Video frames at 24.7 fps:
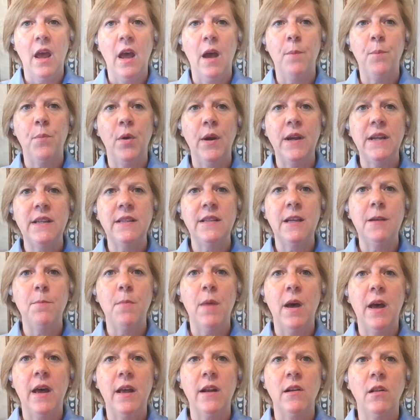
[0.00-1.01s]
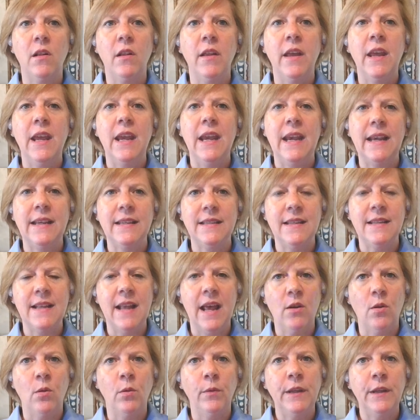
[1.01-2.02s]
A pricing model is
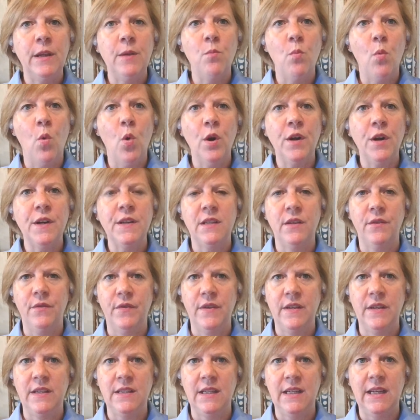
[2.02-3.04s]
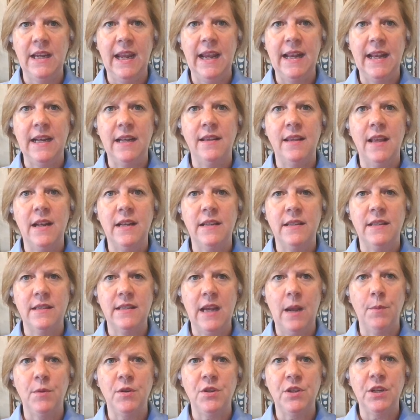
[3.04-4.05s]
not only more sophisticated than
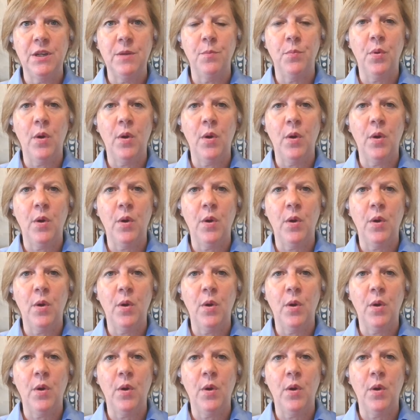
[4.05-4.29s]
establishing